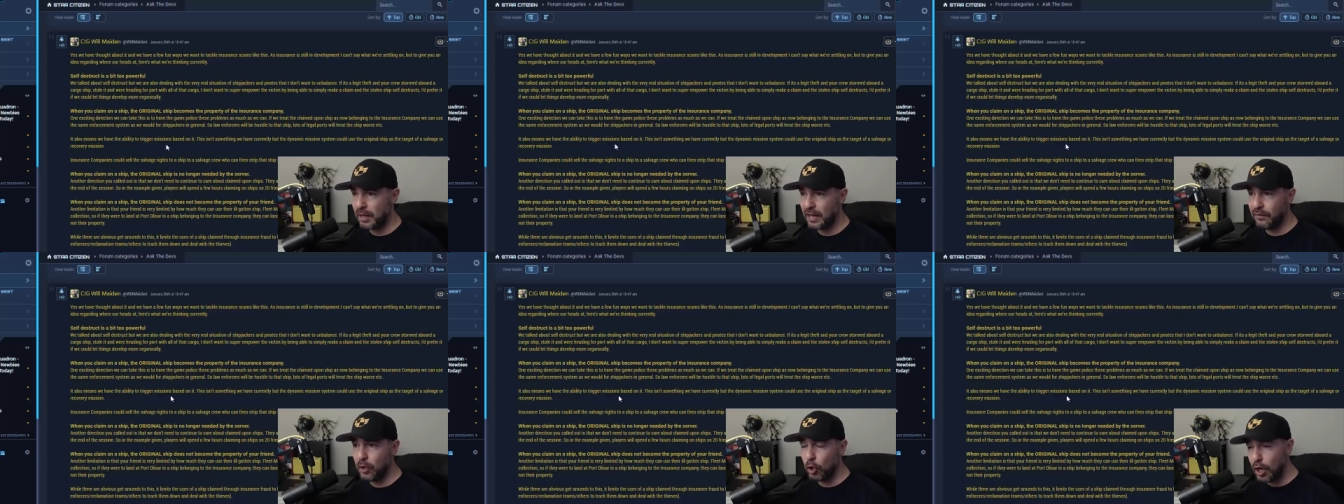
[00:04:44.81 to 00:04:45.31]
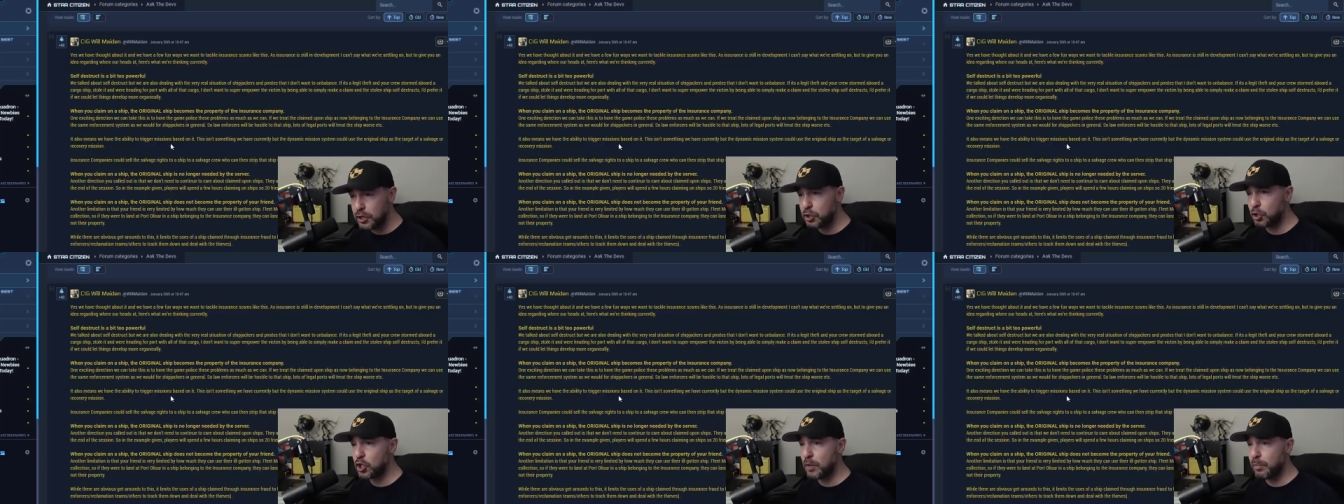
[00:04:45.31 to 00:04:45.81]
Like if you lost
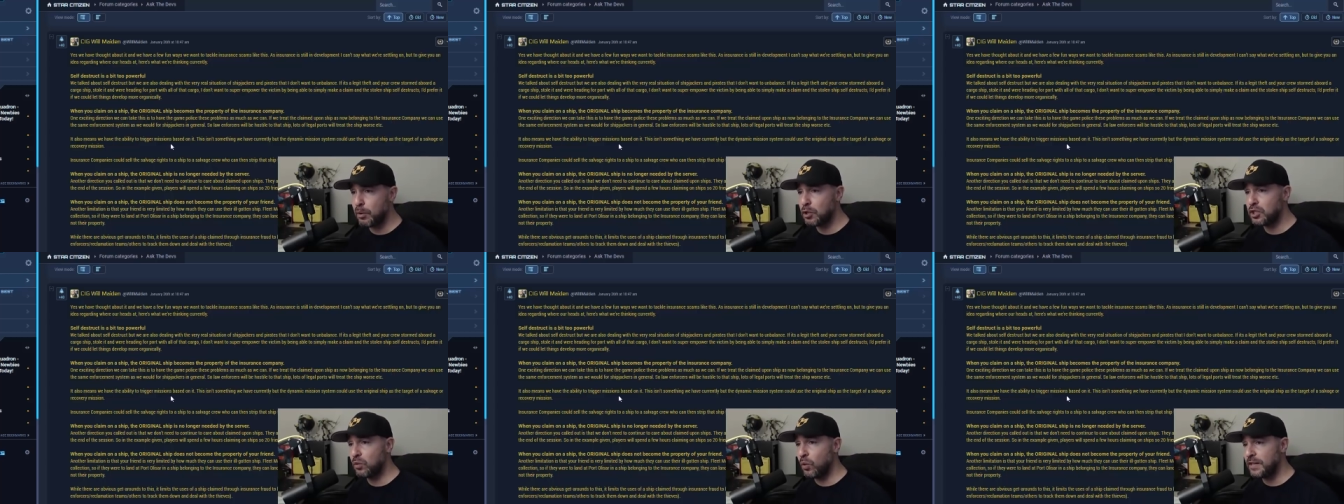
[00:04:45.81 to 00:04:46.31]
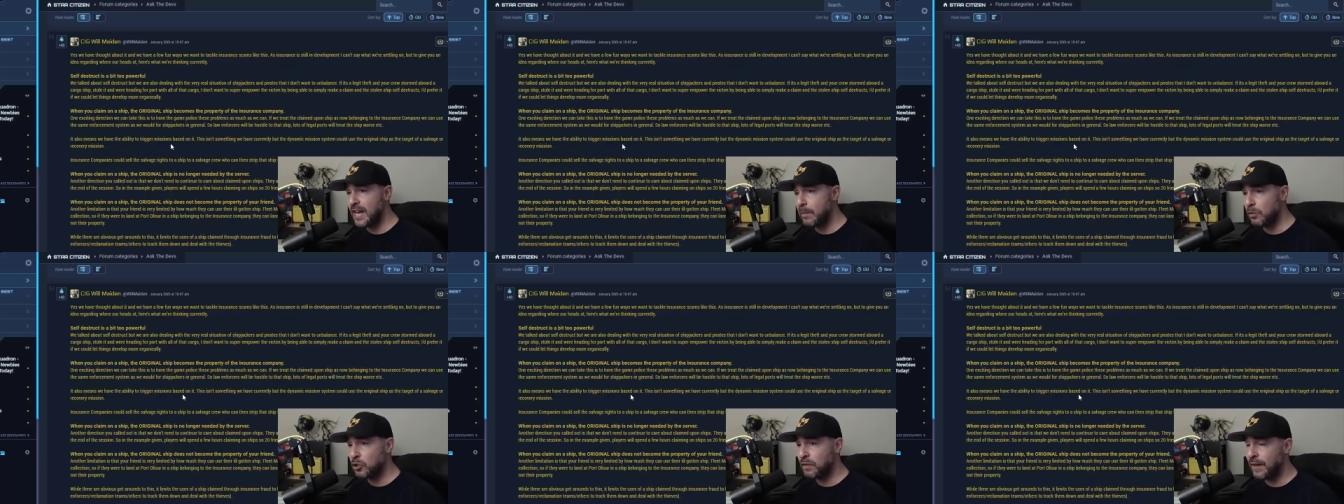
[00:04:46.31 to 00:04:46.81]
your ship because you weren't
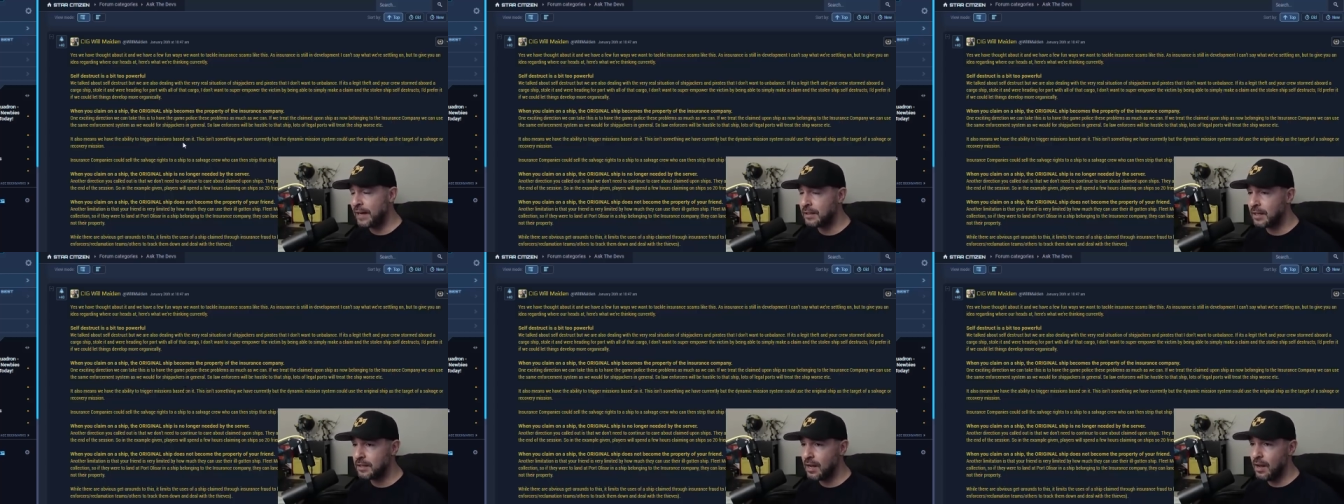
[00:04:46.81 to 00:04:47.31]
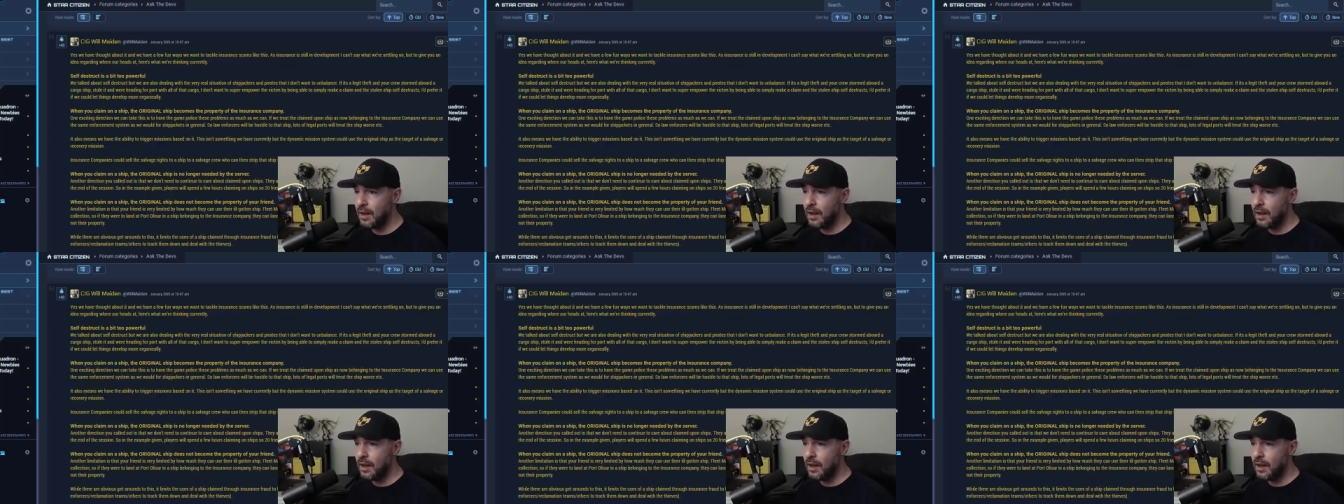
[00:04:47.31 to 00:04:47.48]
able to defend it,